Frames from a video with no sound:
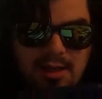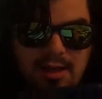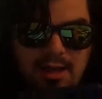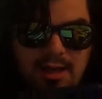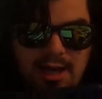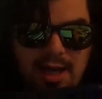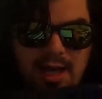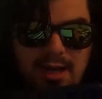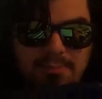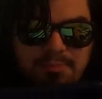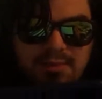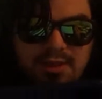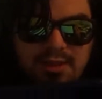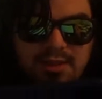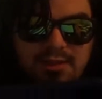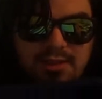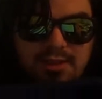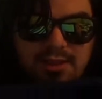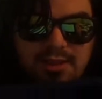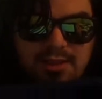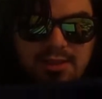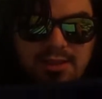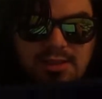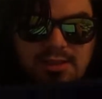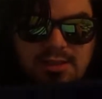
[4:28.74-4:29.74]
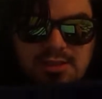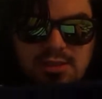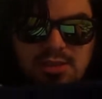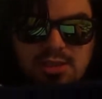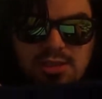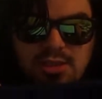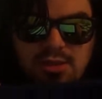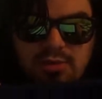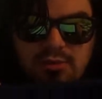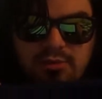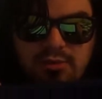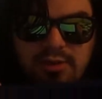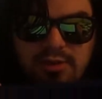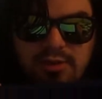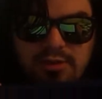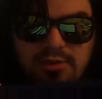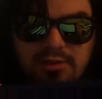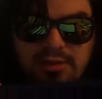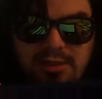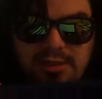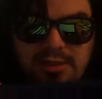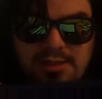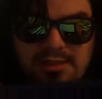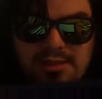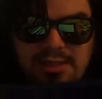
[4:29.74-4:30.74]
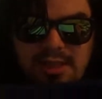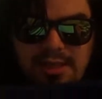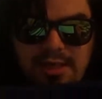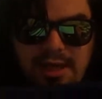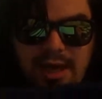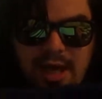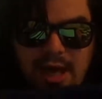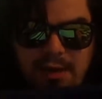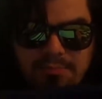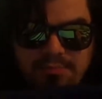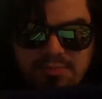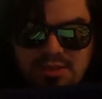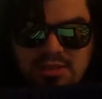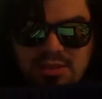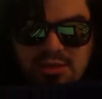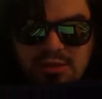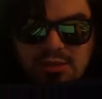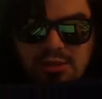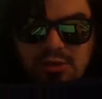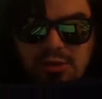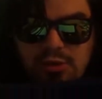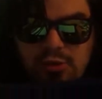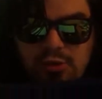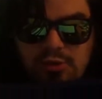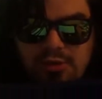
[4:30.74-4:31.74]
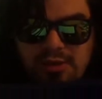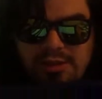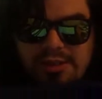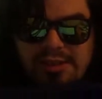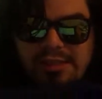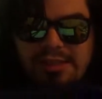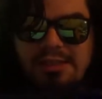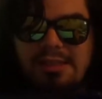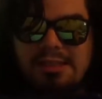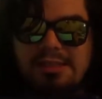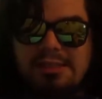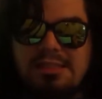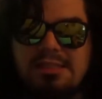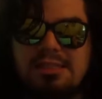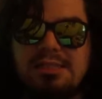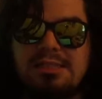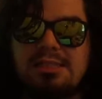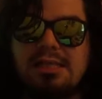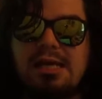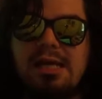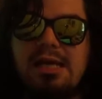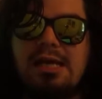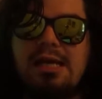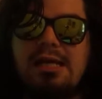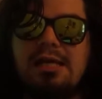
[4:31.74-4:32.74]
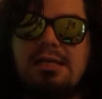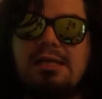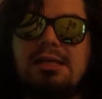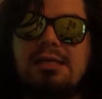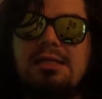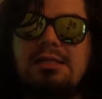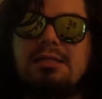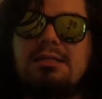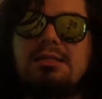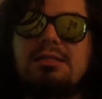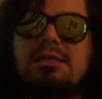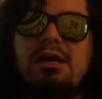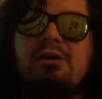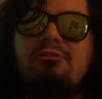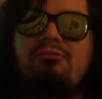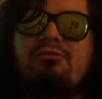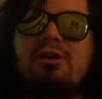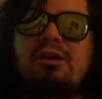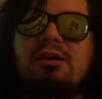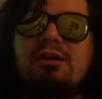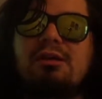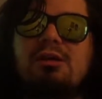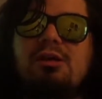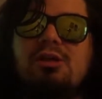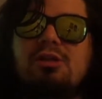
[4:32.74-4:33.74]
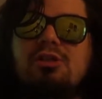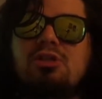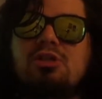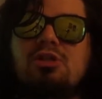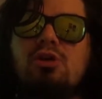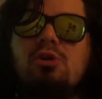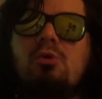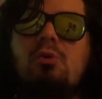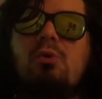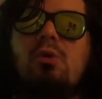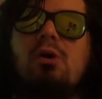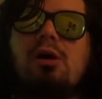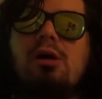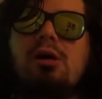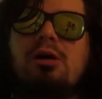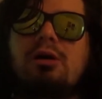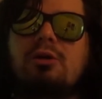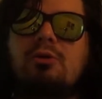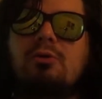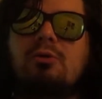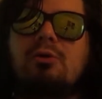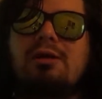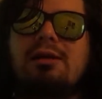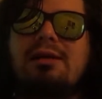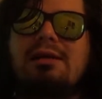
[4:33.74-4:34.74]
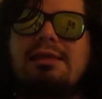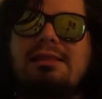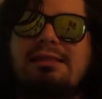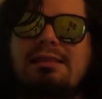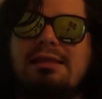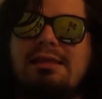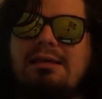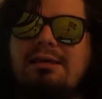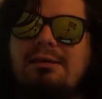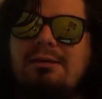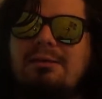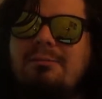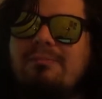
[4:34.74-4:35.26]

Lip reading: Apple and Onion's showrunner is absolutely insane and difficult to work with.